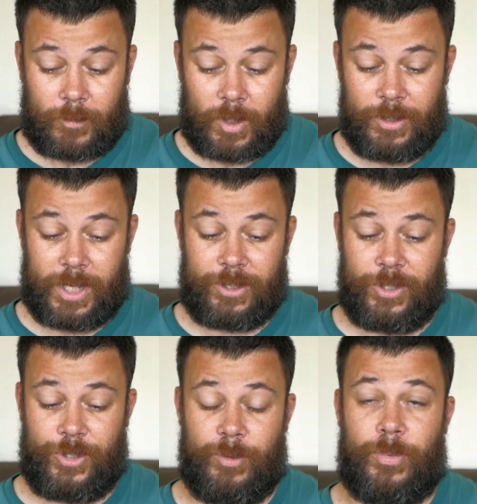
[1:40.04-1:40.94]
there's
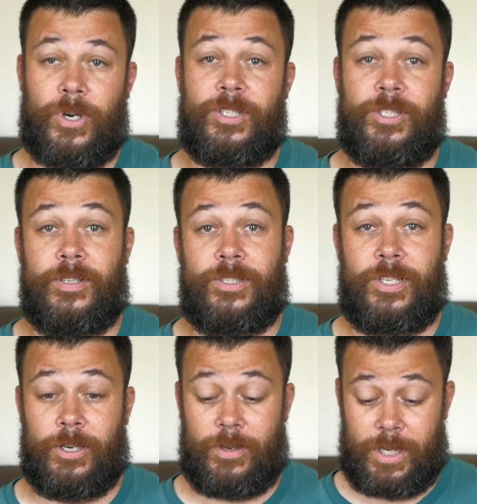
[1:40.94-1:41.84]
actually two parts of this
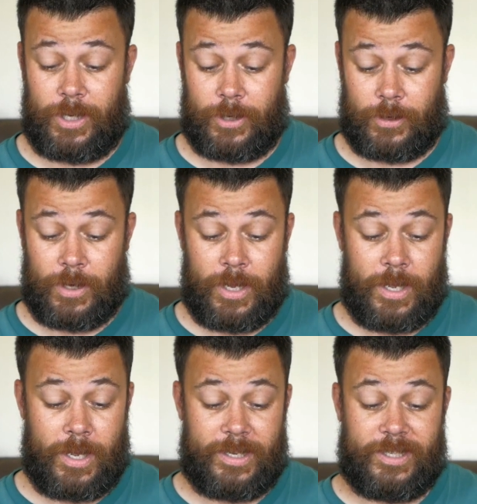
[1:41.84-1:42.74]
gear here,
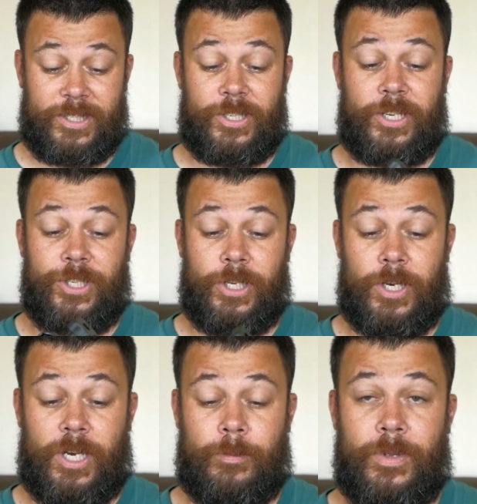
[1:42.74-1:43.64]
is a suction
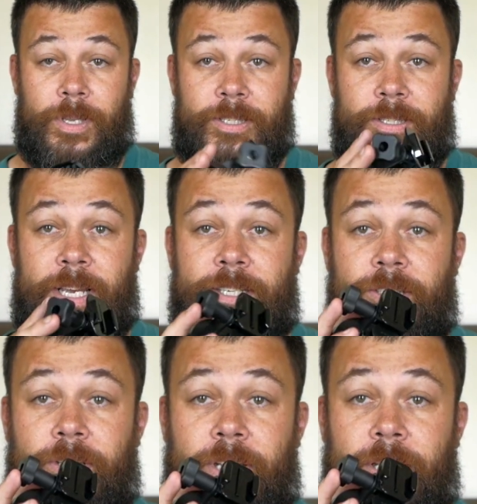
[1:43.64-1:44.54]
cup. This is
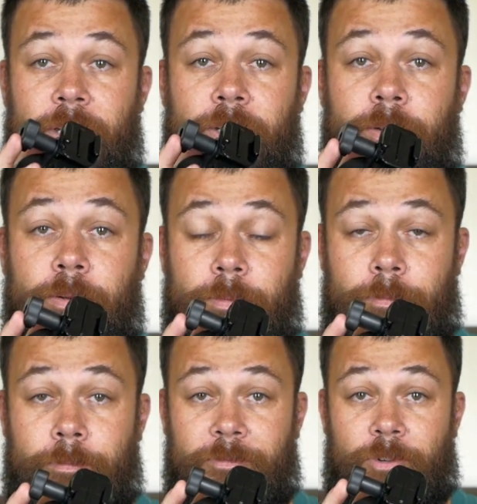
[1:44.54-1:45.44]
actually
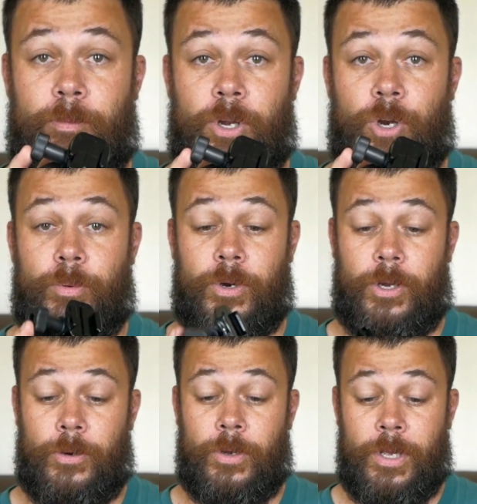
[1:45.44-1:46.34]
from
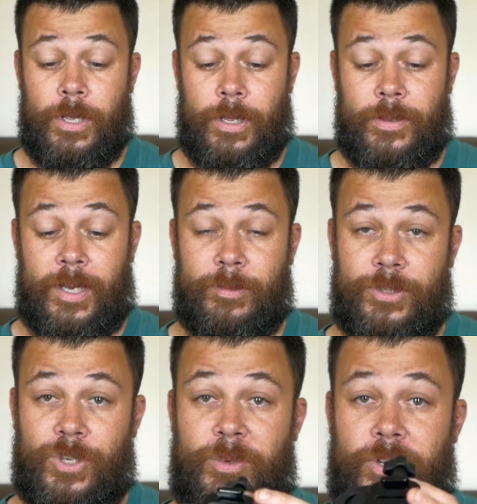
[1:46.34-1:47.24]
GoPro that I'm
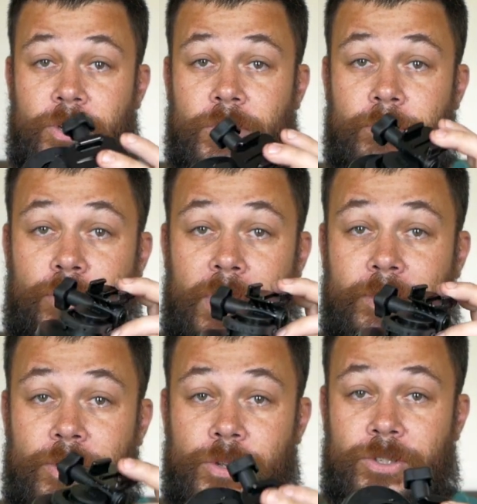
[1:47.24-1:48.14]
assuming you can
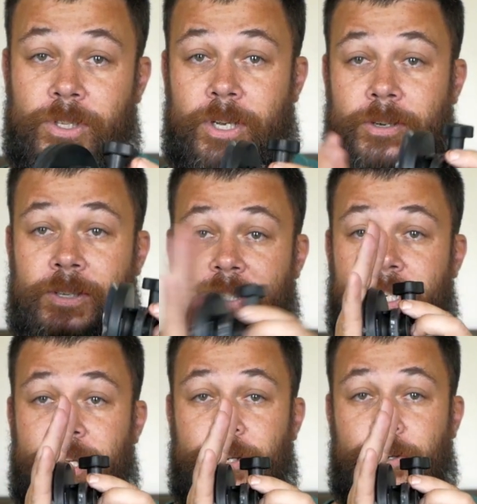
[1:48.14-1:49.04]
probably use it like on the
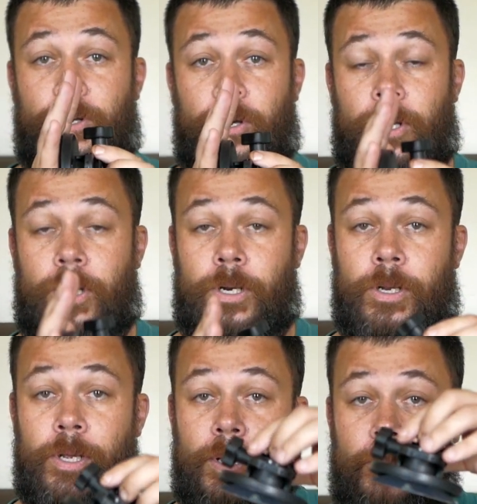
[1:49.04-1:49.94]
side of your
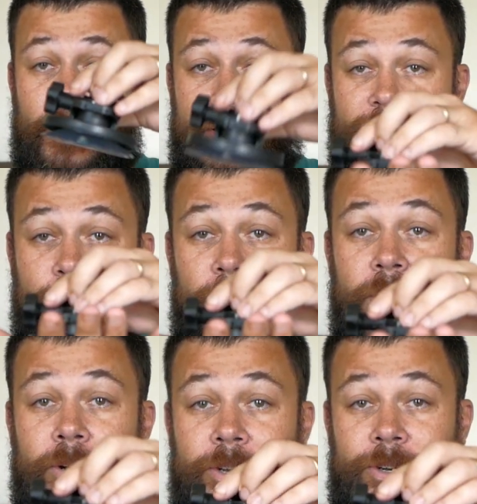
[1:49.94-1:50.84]
car,
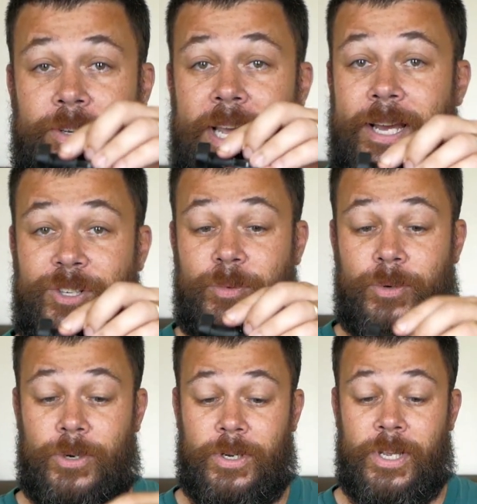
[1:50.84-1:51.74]
possibly on your
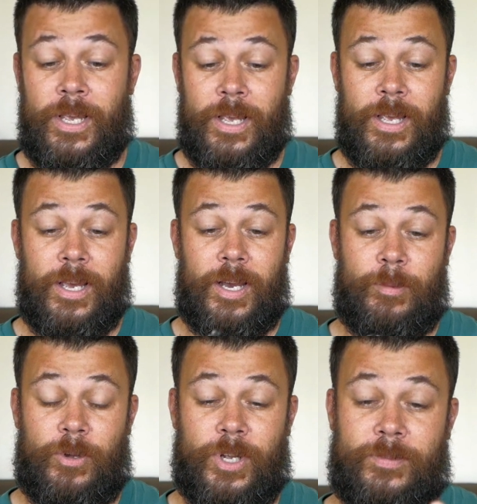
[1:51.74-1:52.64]
dashboard.
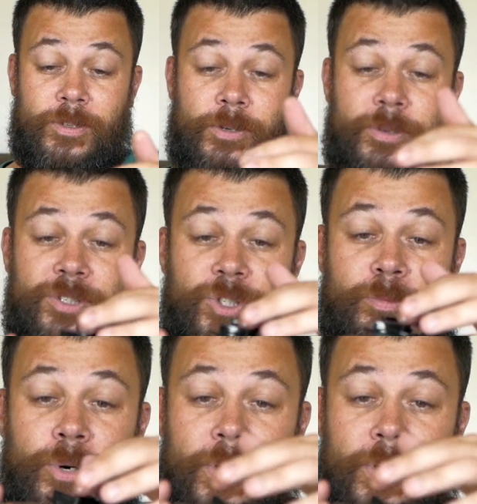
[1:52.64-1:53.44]
All you have to do is just